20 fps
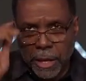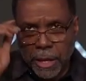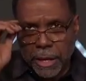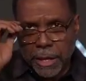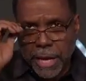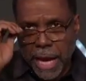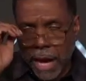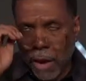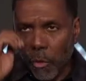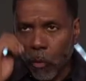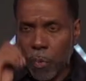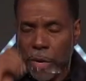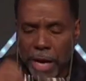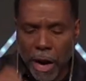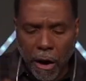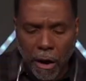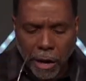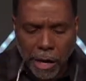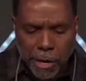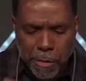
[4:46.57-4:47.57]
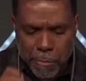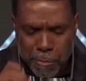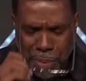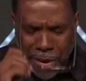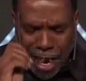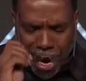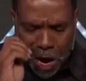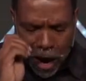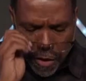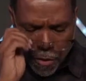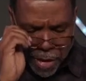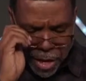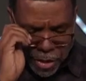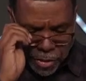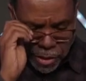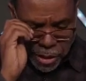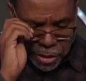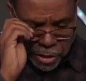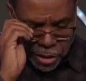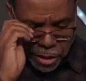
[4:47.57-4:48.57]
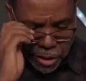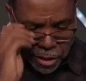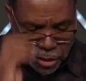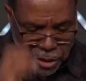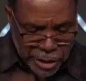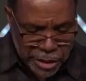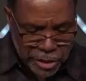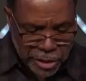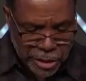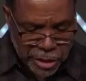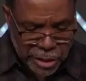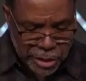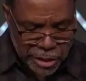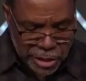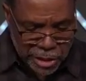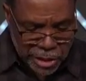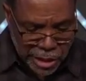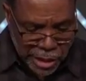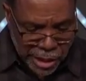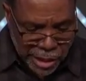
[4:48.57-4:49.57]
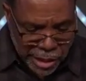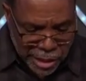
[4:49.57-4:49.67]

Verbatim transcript: Now, we are comparing this, this, this,